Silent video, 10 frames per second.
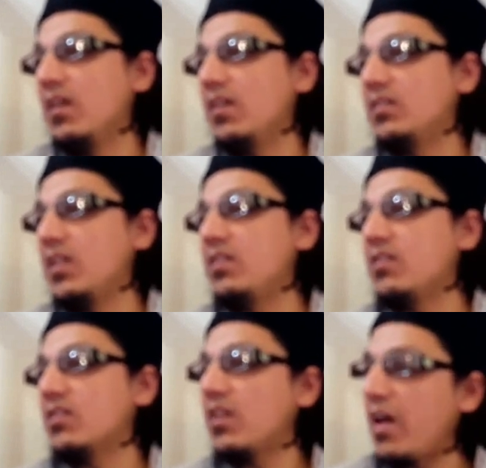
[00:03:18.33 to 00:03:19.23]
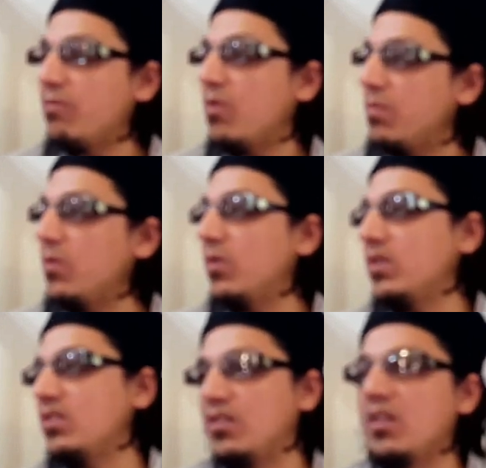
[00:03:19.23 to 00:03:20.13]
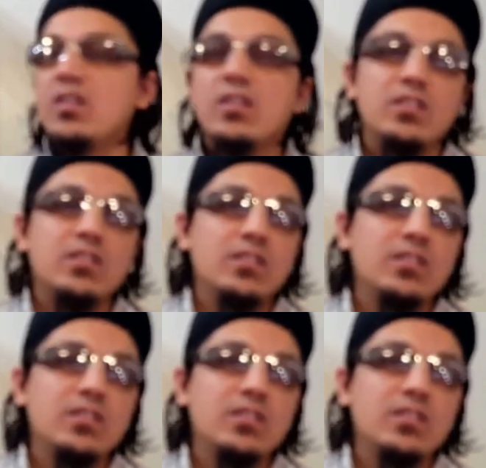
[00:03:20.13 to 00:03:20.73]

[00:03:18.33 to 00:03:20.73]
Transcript: and said, describe for me what is Jannat.